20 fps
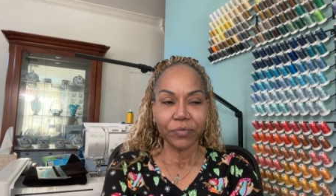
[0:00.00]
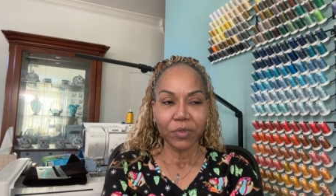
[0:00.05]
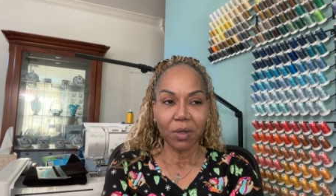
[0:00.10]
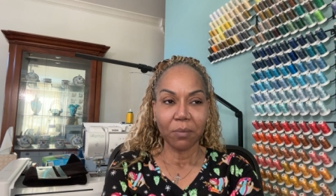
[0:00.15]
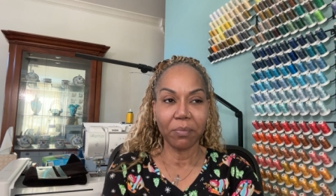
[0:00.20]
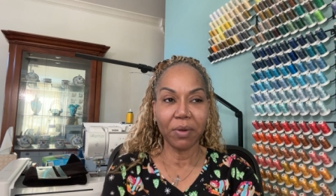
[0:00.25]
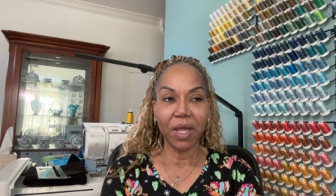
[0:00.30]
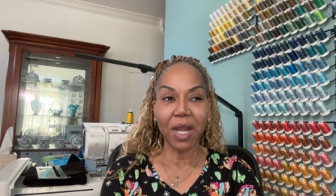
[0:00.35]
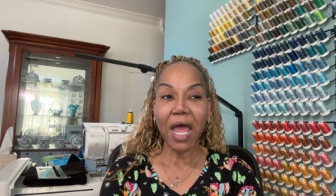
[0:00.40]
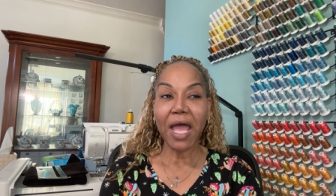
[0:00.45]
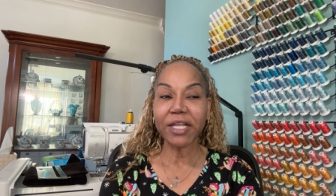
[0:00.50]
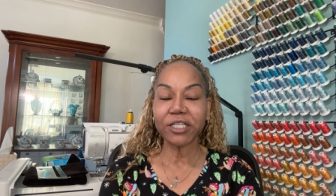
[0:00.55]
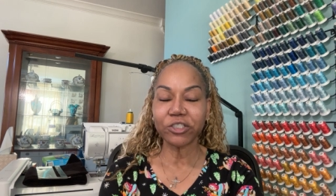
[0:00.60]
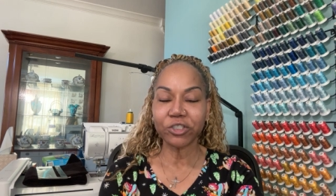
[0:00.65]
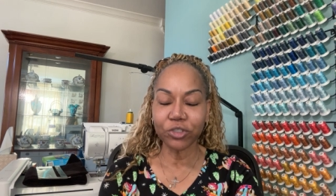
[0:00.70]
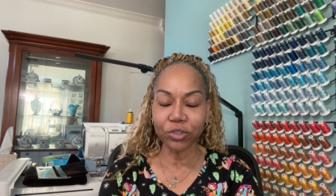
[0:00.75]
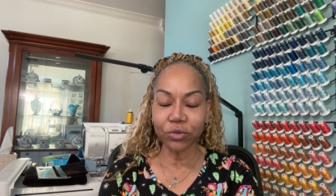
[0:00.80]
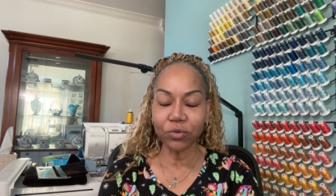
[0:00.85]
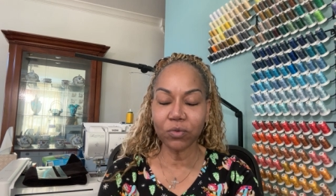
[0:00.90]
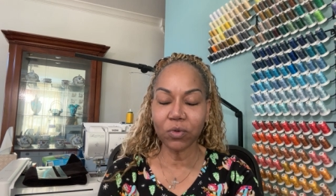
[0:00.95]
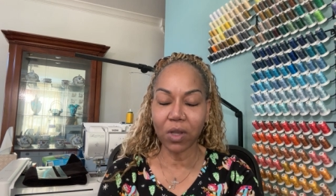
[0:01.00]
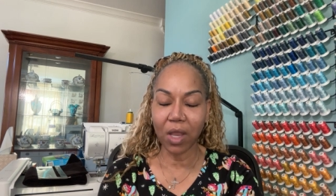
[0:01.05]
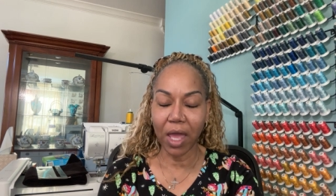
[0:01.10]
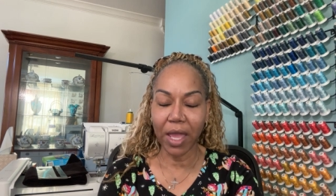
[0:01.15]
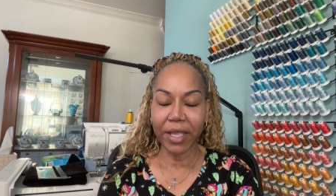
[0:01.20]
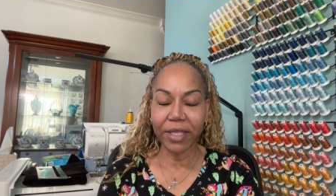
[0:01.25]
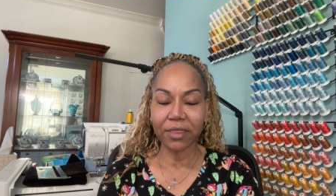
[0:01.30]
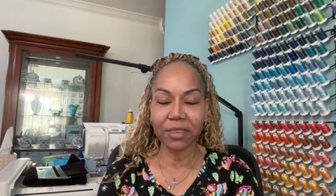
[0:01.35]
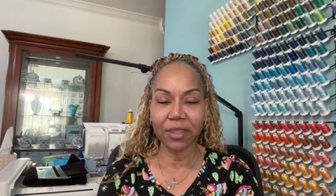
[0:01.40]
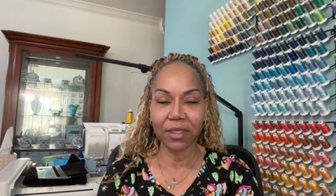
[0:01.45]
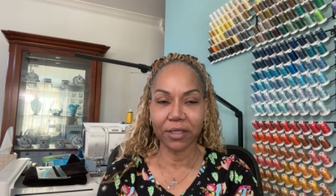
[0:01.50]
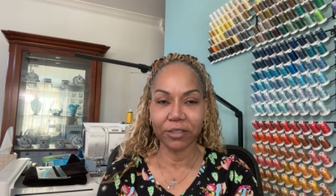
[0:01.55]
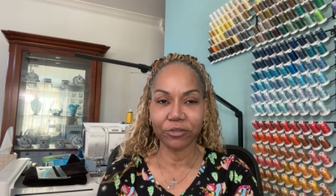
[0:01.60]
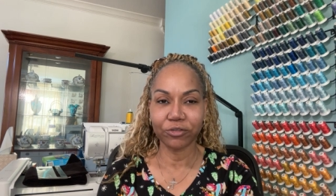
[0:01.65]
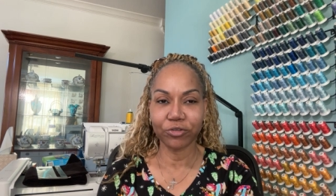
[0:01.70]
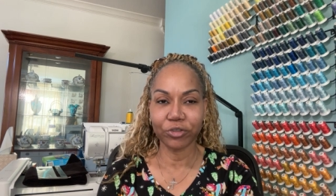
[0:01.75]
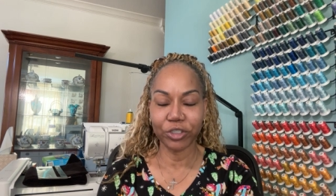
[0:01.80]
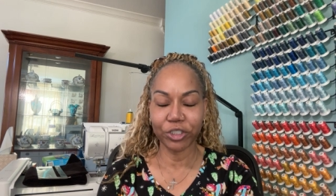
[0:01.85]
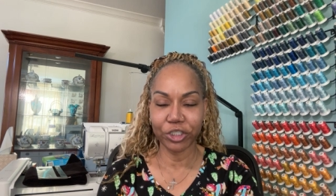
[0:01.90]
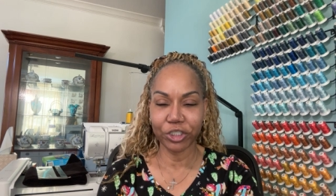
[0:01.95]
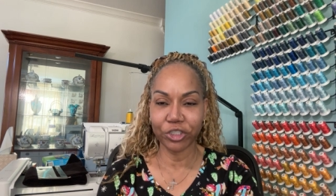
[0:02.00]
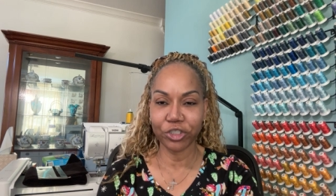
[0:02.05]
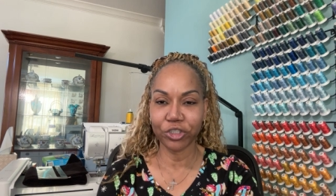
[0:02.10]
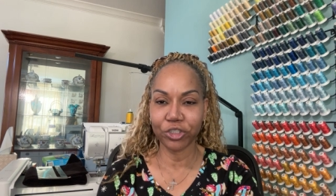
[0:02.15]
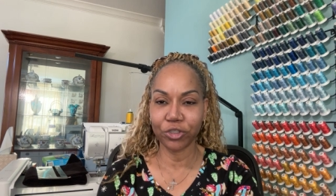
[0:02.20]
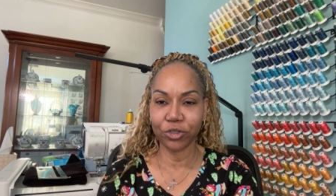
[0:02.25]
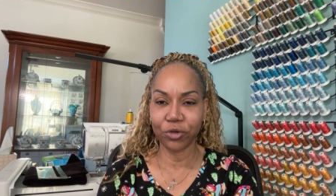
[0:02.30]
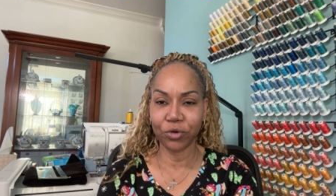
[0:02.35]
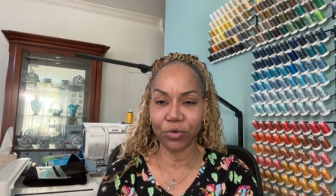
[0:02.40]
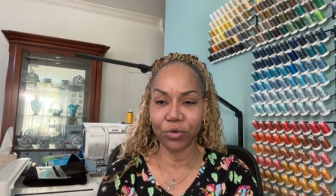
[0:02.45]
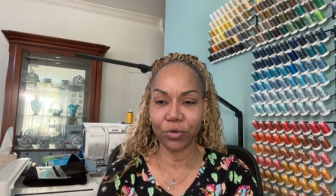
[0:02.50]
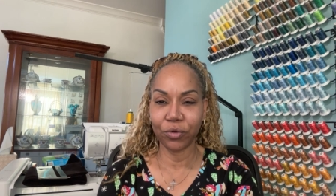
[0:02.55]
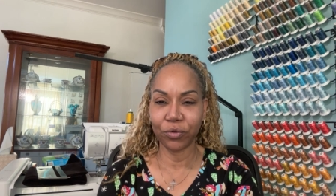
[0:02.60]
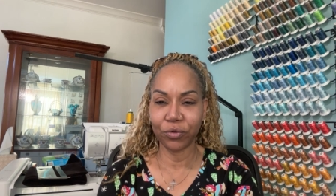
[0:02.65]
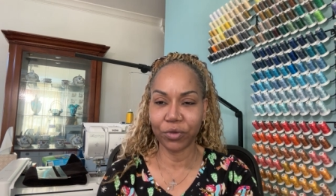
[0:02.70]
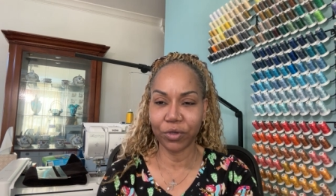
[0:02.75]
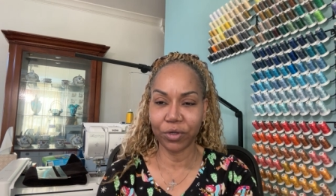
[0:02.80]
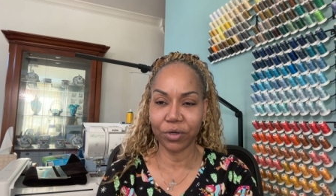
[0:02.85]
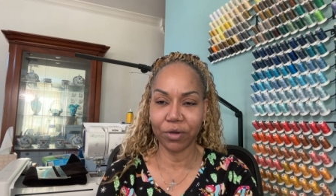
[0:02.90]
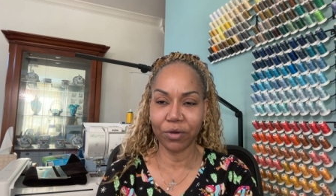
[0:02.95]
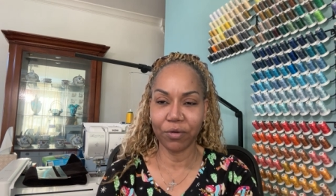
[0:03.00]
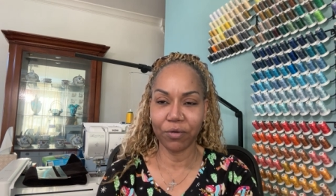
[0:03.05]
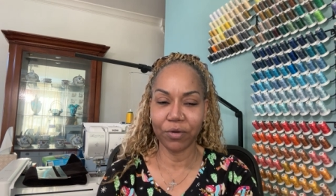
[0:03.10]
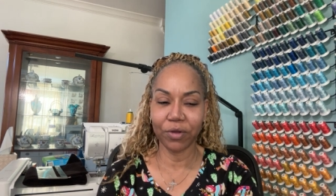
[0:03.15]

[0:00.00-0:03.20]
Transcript: But I do like the traditional, you know,